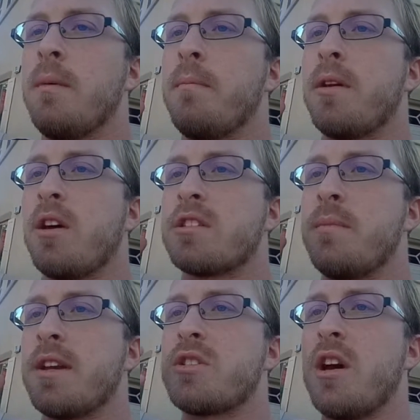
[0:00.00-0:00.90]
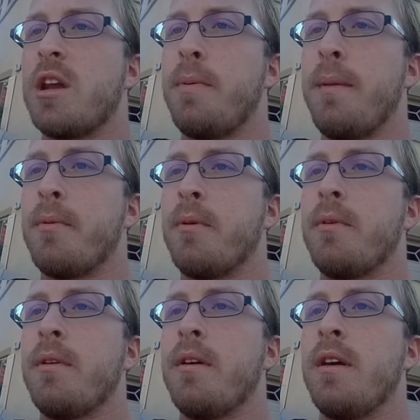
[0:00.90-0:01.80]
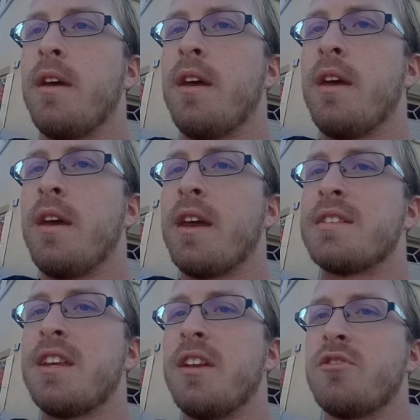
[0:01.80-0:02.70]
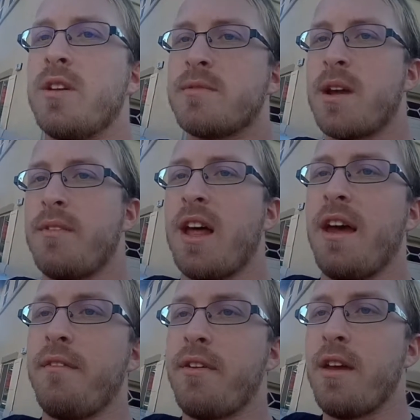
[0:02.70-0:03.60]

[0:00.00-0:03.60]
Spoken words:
but also make sure other people can see their dreams come alive.